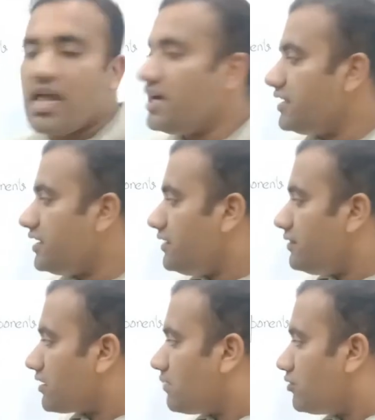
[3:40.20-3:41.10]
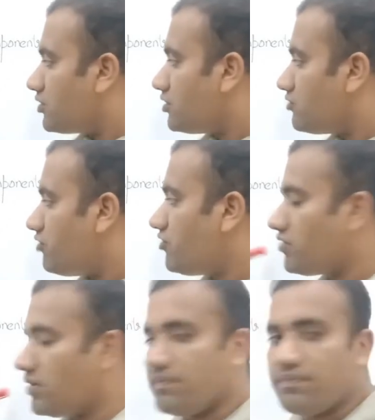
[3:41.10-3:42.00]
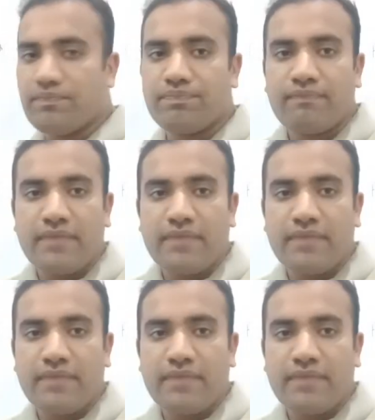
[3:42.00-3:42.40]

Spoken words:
and in the computation system